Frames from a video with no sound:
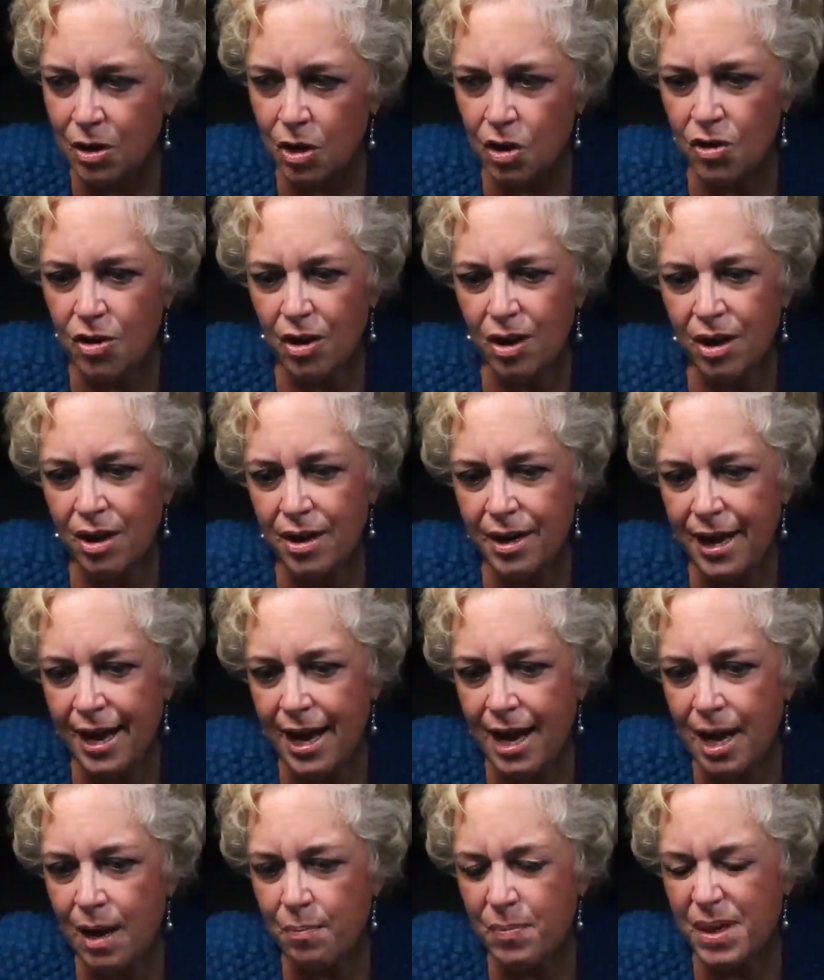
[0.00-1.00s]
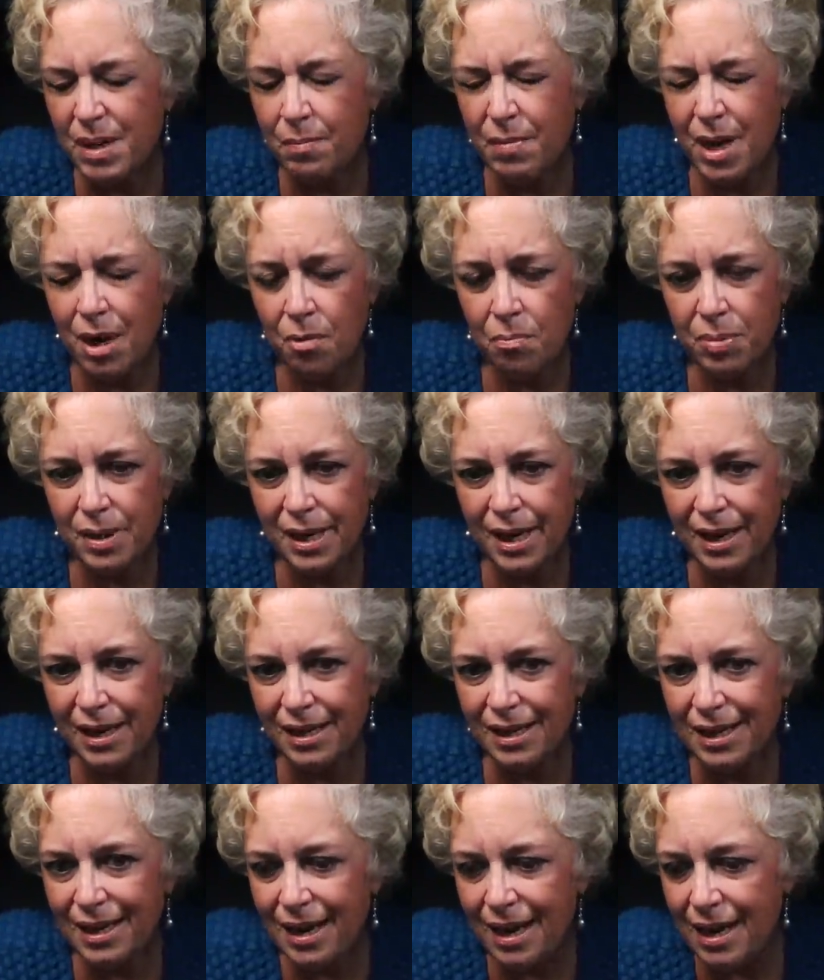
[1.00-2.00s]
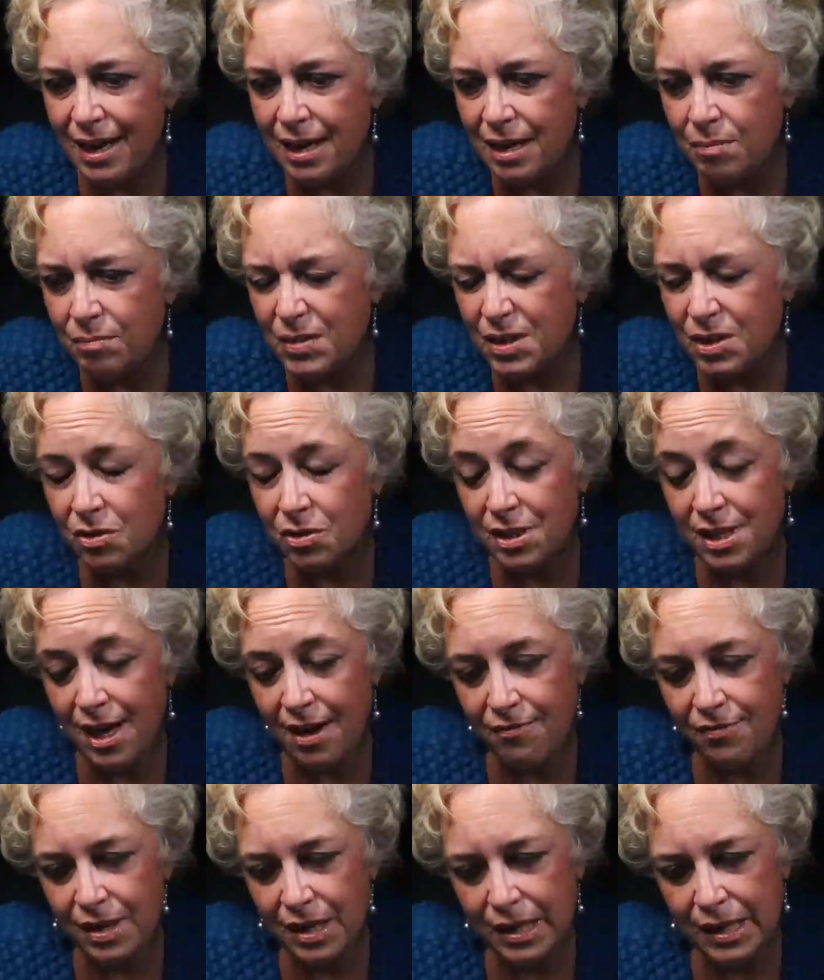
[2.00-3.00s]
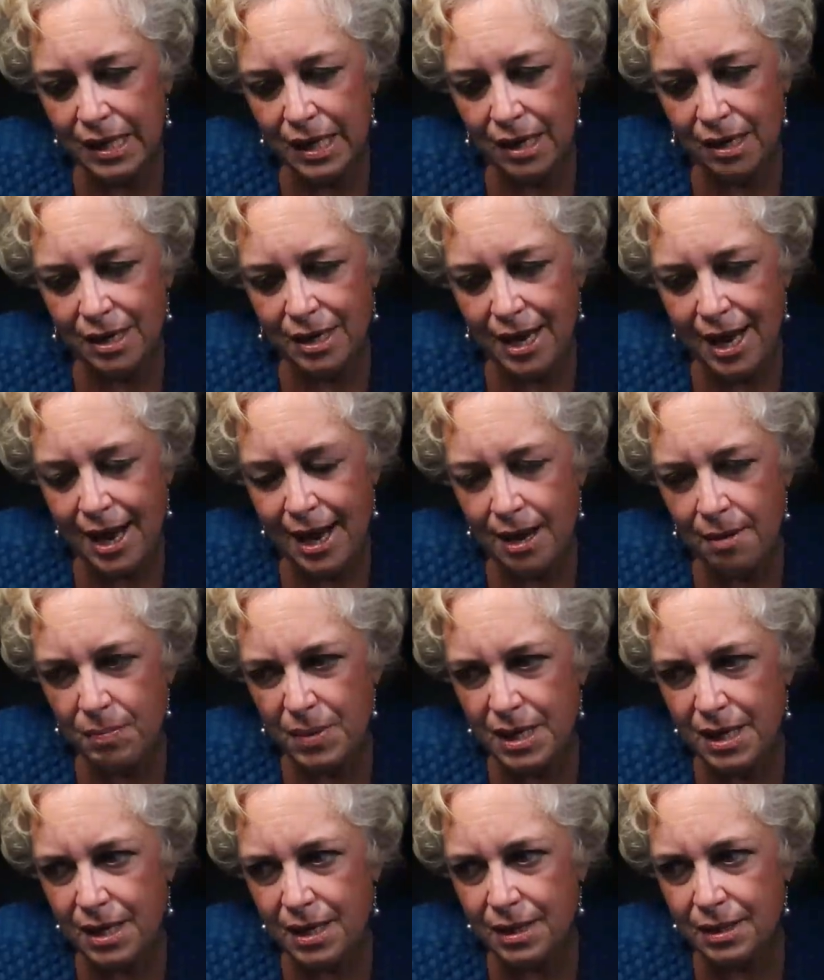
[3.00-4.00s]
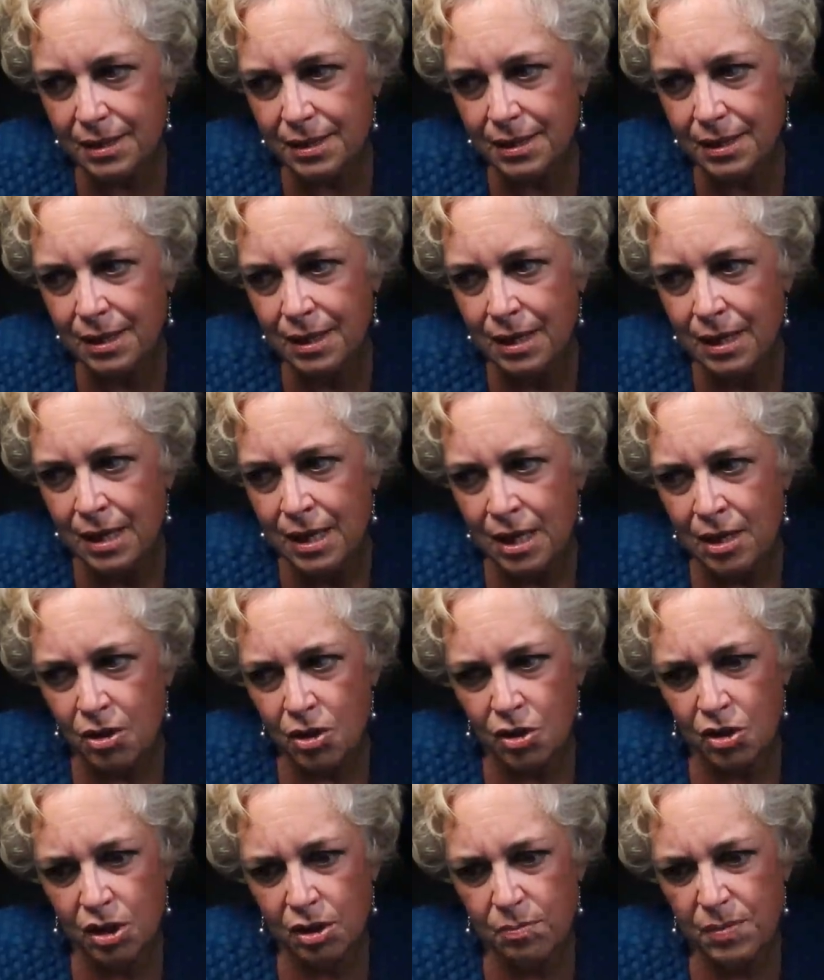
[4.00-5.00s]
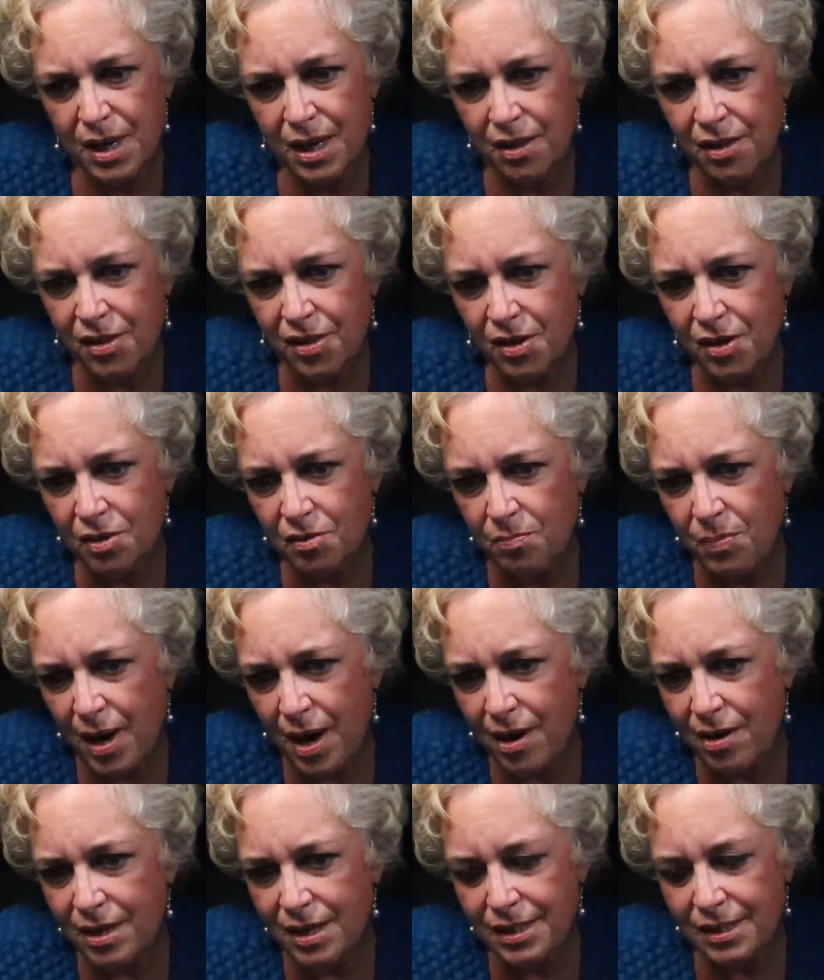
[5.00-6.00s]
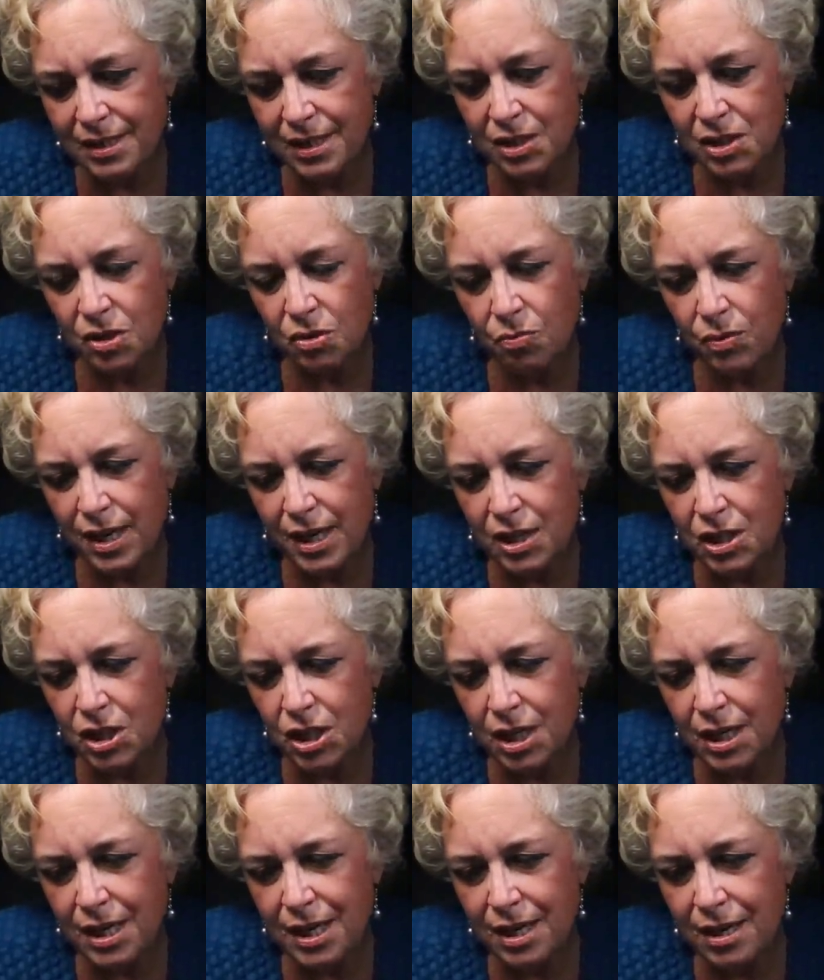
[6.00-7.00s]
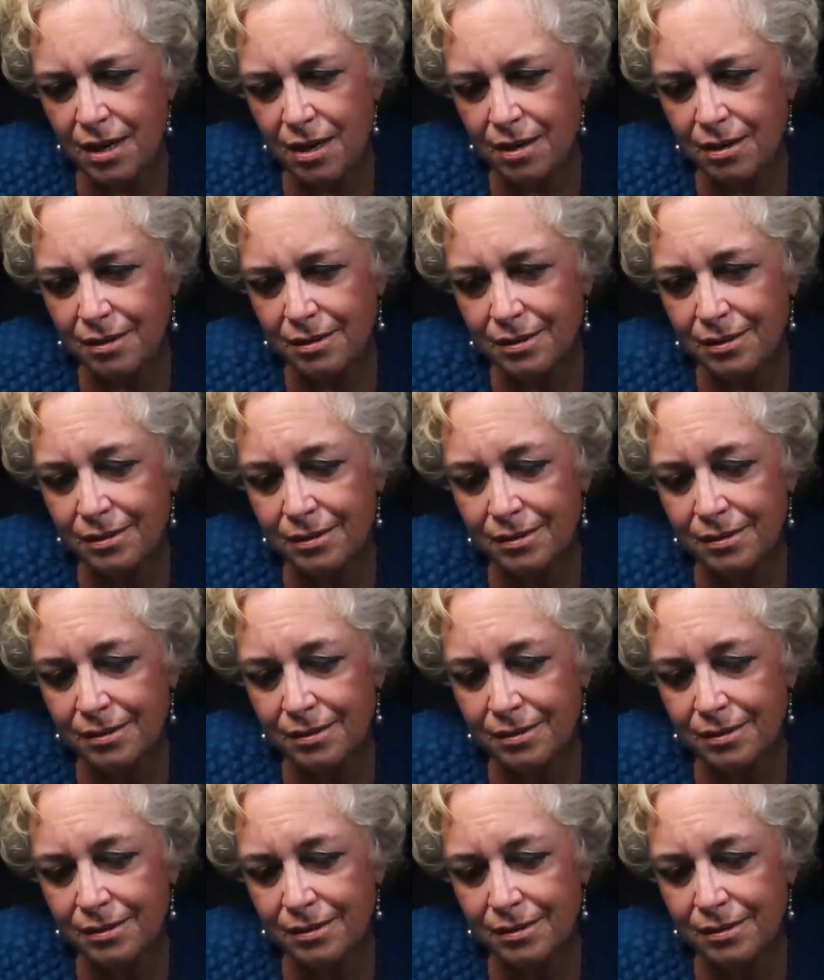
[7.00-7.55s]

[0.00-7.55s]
or they're unhappy about playing games. There's definitely unhappiness. There could be a third party situation here.